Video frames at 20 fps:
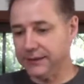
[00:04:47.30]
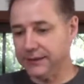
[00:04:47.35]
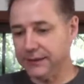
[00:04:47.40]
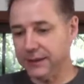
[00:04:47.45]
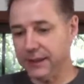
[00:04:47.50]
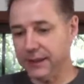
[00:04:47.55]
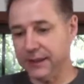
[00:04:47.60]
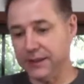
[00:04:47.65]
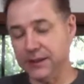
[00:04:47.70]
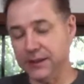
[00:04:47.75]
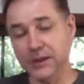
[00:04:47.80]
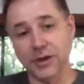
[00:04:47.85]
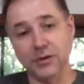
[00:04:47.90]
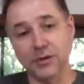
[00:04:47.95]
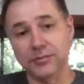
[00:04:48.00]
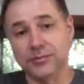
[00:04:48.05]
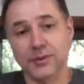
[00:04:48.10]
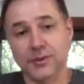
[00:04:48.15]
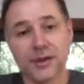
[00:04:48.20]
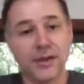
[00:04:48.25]
and you
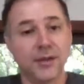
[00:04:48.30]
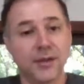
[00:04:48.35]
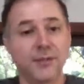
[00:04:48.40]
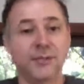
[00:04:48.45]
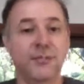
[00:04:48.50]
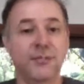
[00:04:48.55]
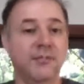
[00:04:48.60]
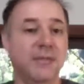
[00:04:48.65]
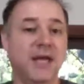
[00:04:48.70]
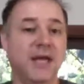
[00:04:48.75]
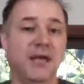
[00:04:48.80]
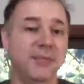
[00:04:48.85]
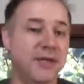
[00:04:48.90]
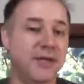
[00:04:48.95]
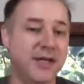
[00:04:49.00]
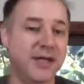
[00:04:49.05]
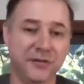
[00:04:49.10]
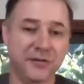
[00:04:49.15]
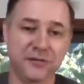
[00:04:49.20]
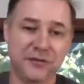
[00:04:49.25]
know,
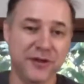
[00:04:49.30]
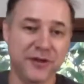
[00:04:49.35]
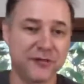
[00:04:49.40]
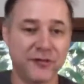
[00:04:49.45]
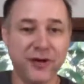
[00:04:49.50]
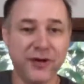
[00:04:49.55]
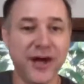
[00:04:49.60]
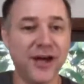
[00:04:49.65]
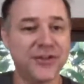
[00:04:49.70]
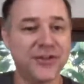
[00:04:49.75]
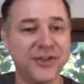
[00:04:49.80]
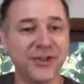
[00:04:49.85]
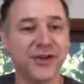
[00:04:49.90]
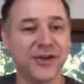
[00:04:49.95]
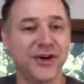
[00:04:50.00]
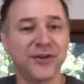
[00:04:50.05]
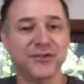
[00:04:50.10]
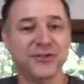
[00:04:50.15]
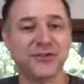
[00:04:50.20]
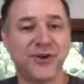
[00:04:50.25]
maybe if nothing
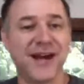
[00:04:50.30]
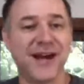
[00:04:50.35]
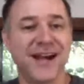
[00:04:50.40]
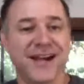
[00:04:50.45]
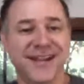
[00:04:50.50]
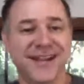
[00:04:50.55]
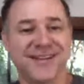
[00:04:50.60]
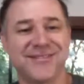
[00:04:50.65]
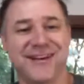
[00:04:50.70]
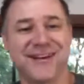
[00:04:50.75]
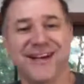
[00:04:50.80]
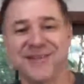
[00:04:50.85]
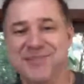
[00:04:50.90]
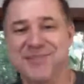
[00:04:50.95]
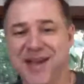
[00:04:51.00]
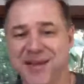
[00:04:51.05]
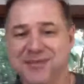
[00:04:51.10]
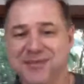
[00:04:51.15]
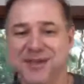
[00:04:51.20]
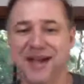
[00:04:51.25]
goes right,
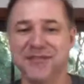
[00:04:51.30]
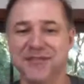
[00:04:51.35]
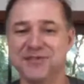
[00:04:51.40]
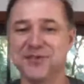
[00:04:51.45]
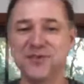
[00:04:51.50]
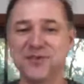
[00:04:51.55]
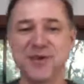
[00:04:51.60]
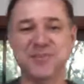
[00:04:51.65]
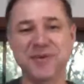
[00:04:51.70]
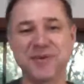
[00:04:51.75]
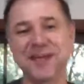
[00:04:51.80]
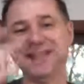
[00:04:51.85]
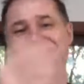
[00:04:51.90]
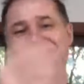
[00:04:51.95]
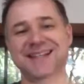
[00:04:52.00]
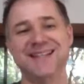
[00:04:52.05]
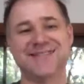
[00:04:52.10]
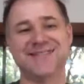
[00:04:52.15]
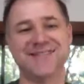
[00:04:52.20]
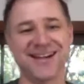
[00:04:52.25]
maybe you have to repeat
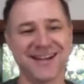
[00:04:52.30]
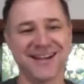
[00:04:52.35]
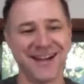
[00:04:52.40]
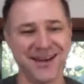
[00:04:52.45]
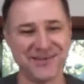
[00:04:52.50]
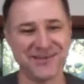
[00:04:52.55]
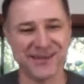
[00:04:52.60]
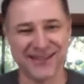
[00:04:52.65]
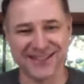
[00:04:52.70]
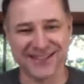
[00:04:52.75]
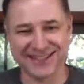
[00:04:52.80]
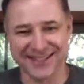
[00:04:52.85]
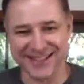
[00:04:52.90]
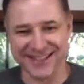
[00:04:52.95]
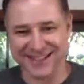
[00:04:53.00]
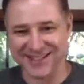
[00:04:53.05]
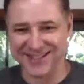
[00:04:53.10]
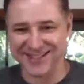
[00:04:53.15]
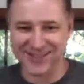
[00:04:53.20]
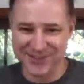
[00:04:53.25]
this, right? How about
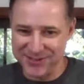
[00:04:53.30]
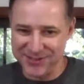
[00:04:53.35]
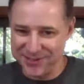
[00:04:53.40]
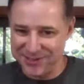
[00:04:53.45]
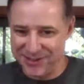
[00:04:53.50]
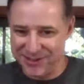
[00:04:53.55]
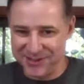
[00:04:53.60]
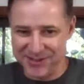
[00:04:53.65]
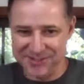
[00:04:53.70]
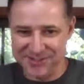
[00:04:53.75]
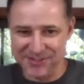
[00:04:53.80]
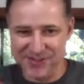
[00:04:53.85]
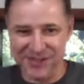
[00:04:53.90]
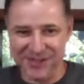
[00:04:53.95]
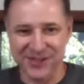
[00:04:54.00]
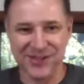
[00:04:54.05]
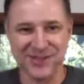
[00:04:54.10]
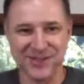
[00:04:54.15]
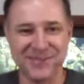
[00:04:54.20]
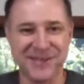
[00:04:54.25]
this? It
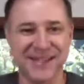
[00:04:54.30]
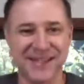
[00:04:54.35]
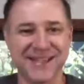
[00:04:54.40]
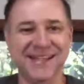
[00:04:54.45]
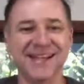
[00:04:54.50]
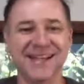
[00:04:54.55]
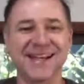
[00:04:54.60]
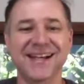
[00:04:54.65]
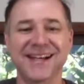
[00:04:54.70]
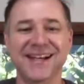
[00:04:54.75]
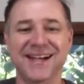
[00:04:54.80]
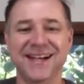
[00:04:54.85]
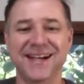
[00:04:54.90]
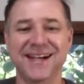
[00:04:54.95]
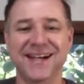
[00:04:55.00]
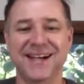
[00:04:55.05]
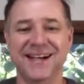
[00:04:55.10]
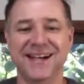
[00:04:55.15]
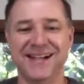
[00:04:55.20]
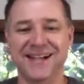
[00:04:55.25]
could be
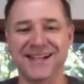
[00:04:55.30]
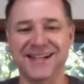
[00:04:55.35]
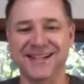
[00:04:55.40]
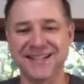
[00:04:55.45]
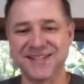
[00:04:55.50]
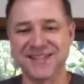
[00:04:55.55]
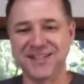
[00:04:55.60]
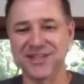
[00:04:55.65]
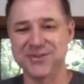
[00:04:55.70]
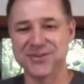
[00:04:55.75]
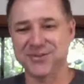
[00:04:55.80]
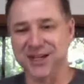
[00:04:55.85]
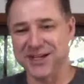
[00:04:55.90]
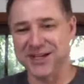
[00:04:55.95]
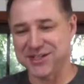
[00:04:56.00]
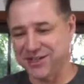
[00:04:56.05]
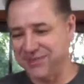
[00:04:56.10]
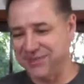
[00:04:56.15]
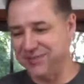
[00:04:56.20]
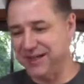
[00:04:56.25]
a
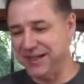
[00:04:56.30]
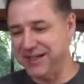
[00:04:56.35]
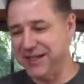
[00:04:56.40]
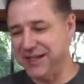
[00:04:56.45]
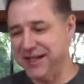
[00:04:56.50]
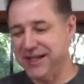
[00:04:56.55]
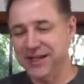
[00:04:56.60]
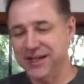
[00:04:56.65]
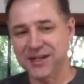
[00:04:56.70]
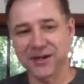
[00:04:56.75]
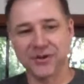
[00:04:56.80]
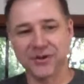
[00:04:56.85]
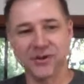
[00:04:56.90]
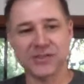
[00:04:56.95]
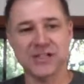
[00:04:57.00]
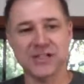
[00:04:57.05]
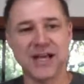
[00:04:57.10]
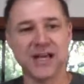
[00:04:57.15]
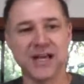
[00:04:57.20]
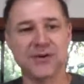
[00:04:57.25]
situation, but you know, it
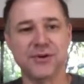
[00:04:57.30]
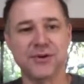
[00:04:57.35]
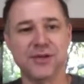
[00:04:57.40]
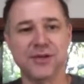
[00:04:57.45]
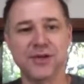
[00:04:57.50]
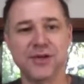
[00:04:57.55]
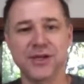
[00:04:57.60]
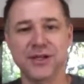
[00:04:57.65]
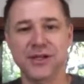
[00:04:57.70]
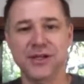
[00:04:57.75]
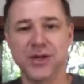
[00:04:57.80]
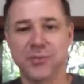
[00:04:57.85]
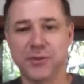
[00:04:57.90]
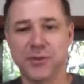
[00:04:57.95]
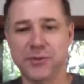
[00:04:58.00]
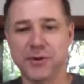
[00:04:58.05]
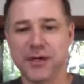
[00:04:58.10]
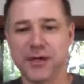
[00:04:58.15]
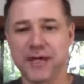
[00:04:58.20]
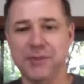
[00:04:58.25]
looks like
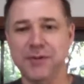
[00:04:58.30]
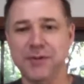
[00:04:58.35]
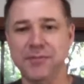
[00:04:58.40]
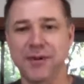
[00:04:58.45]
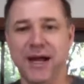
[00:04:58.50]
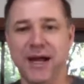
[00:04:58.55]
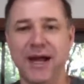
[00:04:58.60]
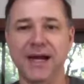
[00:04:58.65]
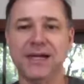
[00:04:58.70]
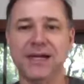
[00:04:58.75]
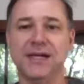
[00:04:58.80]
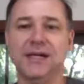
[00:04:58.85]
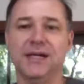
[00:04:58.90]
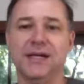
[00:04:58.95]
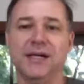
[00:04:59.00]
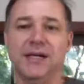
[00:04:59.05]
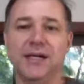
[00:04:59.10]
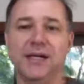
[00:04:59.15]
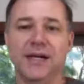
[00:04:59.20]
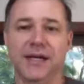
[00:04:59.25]
people are coming back.
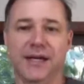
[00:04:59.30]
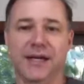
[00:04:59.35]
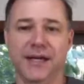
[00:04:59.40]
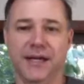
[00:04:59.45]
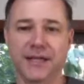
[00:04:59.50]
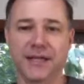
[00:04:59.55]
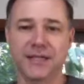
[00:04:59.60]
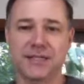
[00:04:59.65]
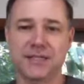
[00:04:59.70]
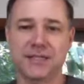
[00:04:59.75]
and